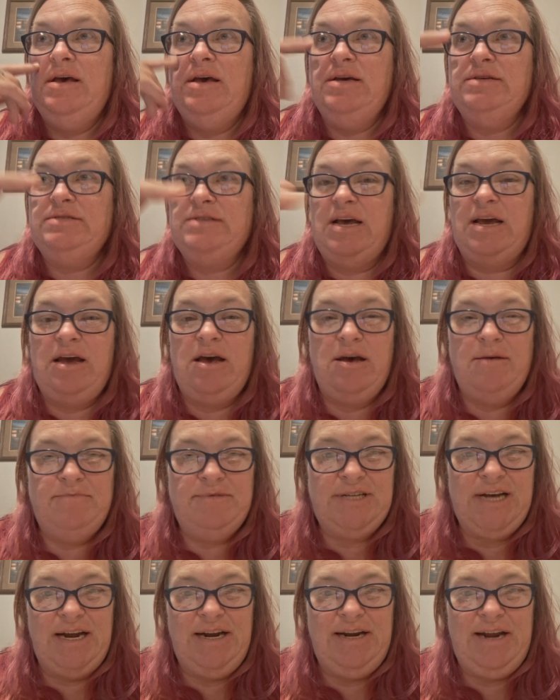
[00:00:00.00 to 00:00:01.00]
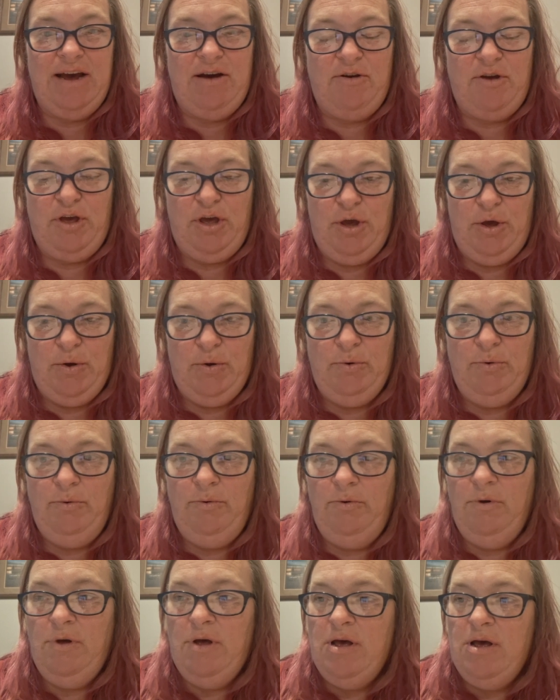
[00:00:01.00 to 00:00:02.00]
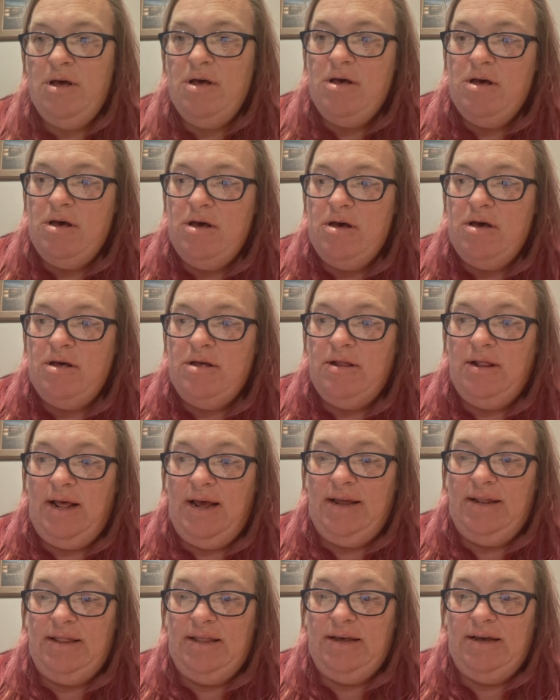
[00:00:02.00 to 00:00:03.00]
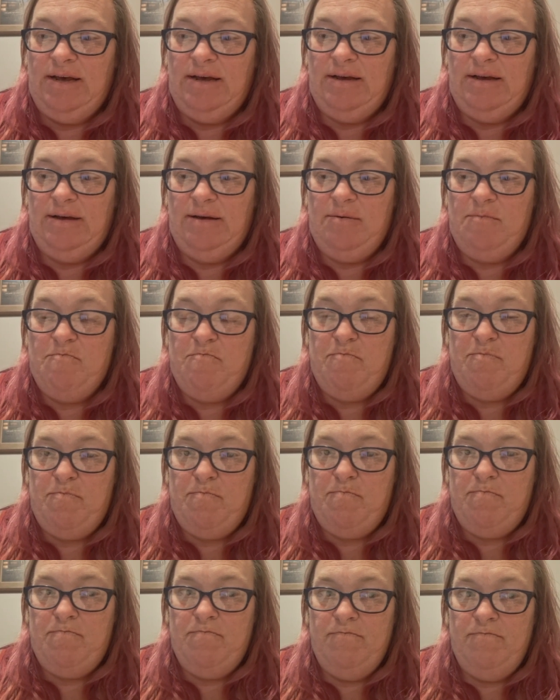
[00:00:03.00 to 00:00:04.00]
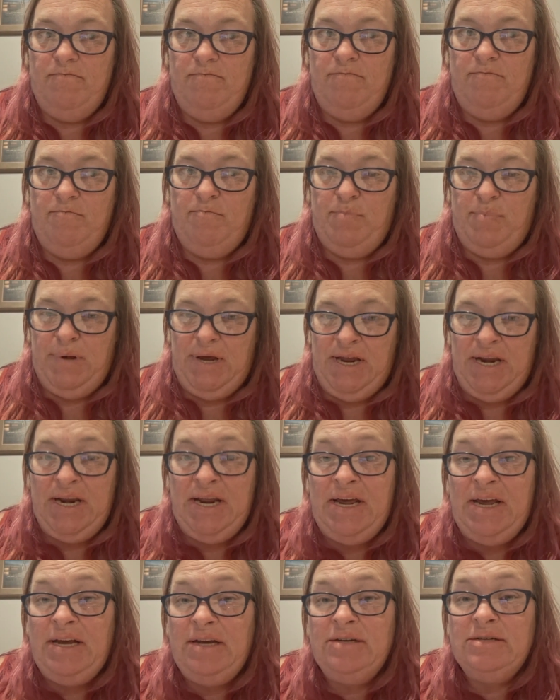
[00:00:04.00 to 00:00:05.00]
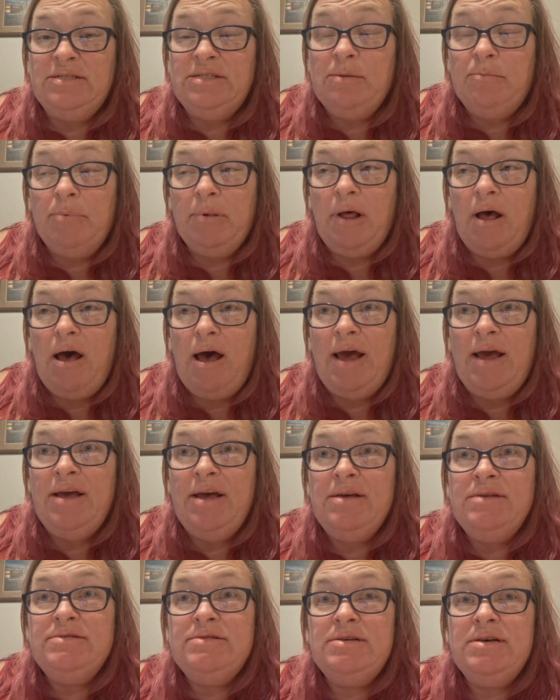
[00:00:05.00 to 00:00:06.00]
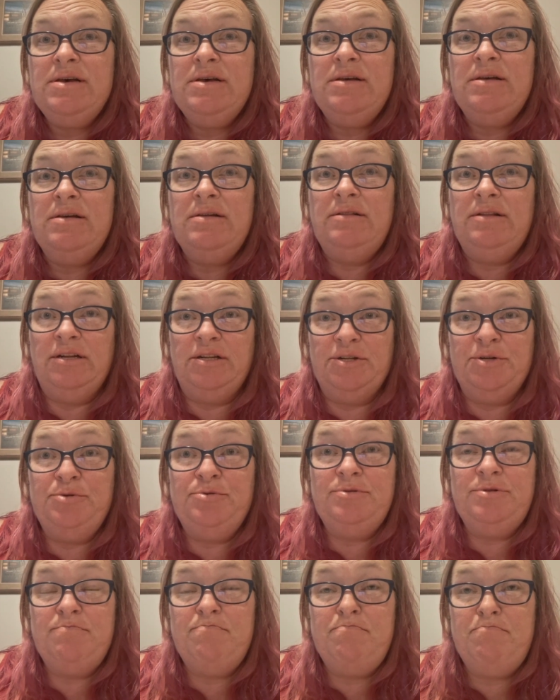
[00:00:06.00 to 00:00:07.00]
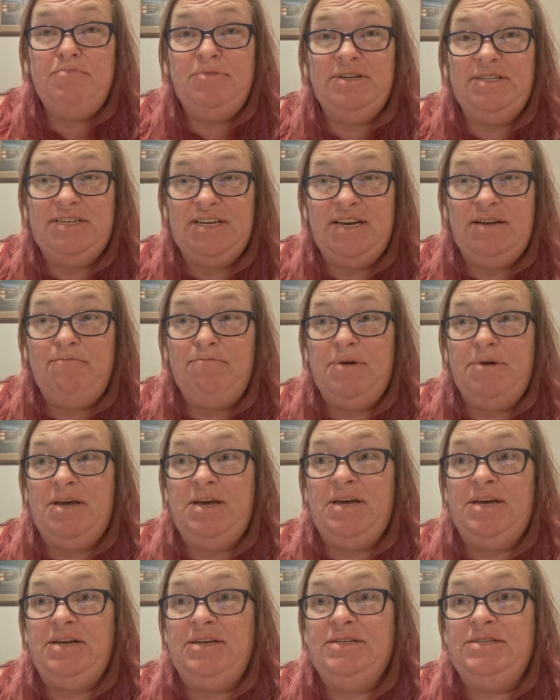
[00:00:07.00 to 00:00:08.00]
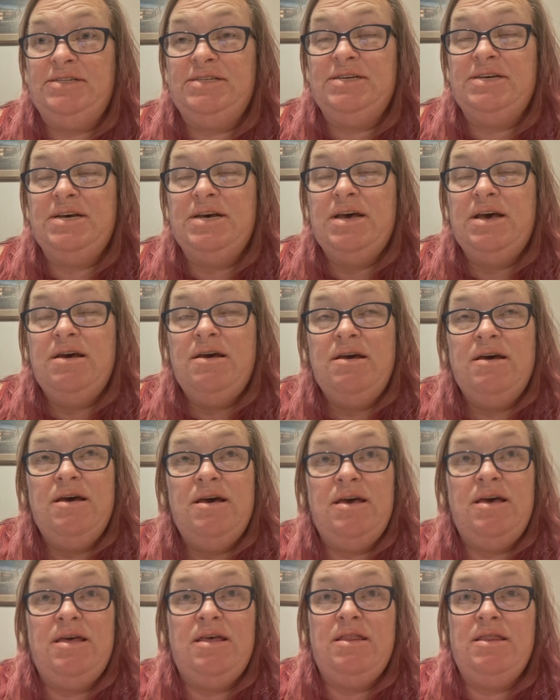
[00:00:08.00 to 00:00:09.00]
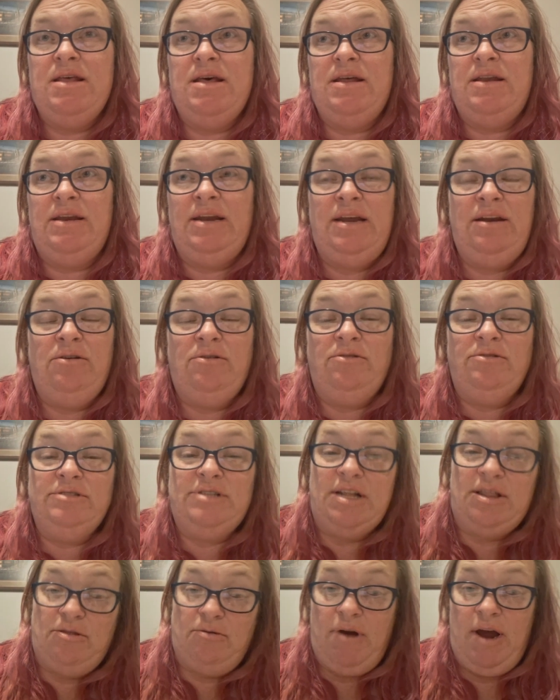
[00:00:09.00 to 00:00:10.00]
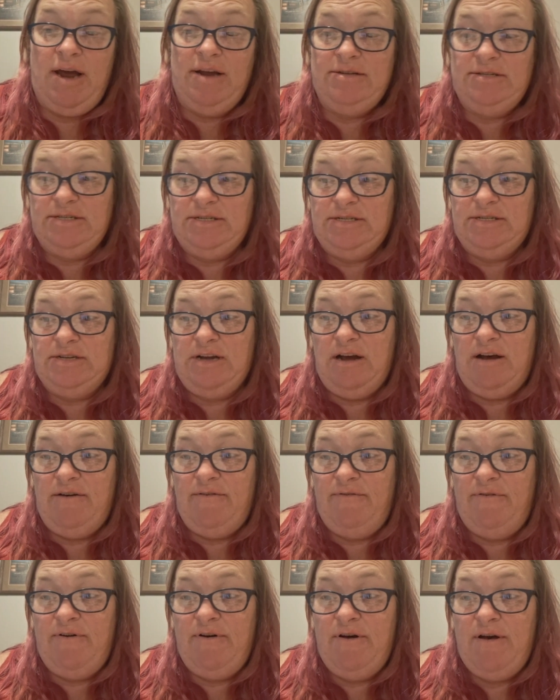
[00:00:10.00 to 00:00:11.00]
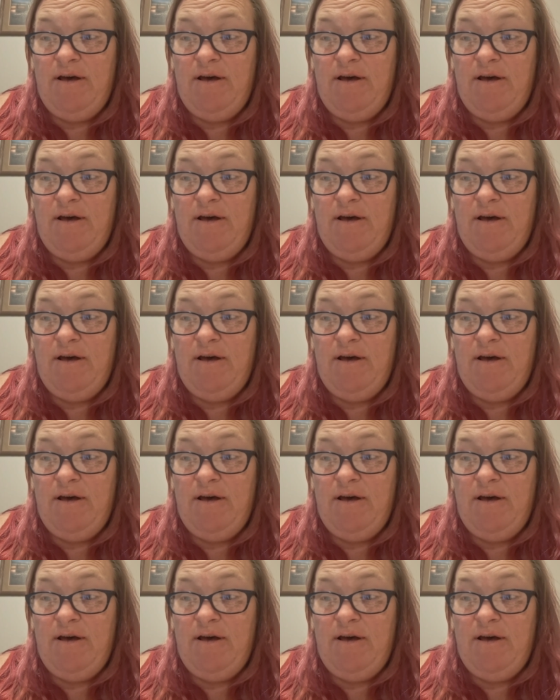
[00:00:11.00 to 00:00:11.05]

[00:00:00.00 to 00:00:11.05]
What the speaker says: it's like an upside down U, like the beading supplies, the loose seed beads and the needles and threads and stuff.